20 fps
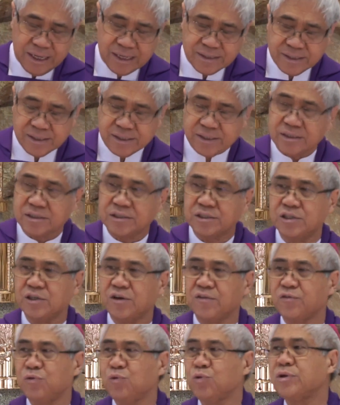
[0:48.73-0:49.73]
necessity
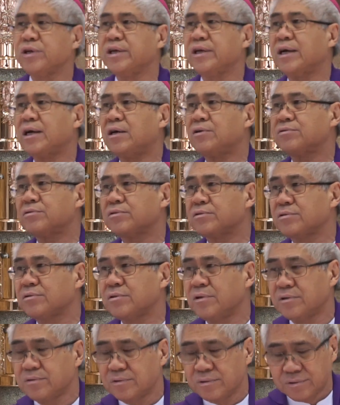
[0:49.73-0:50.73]
of looking
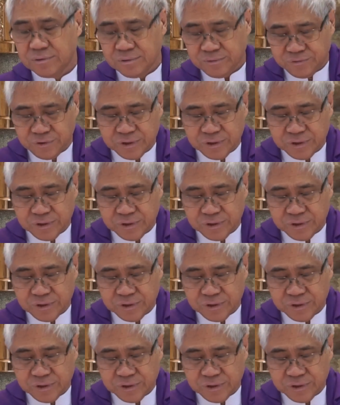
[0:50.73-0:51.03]
out